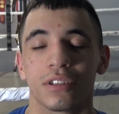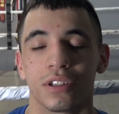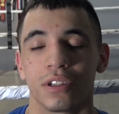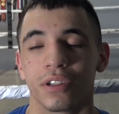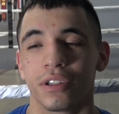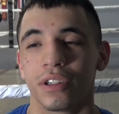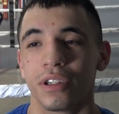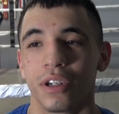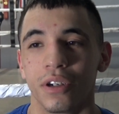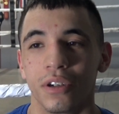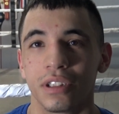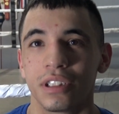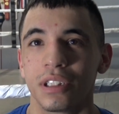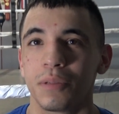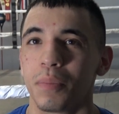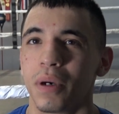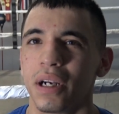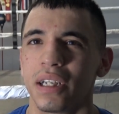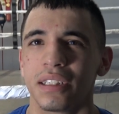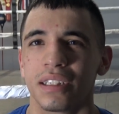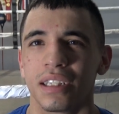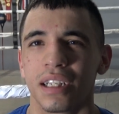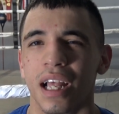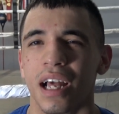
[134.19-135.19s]
So, it
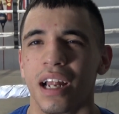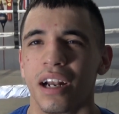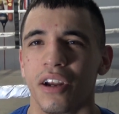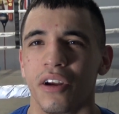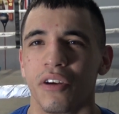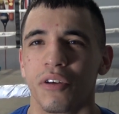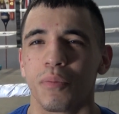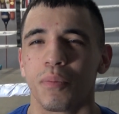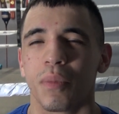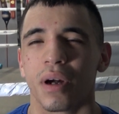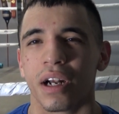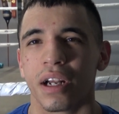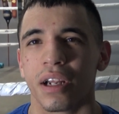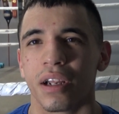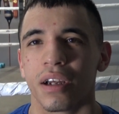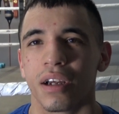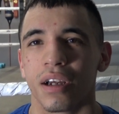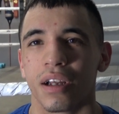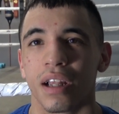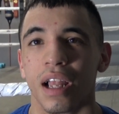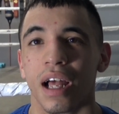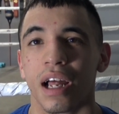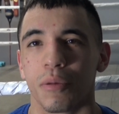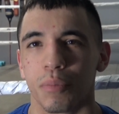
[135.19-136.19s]
surprised a lot
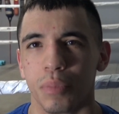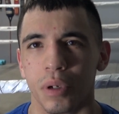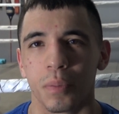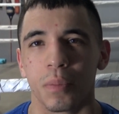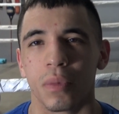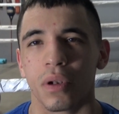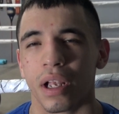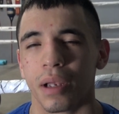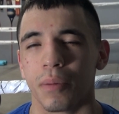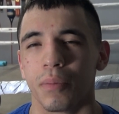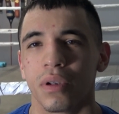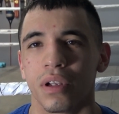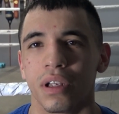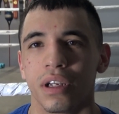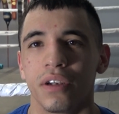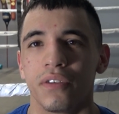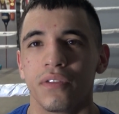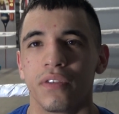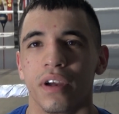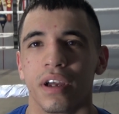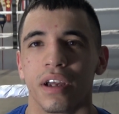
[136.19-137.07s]
of people, I believe.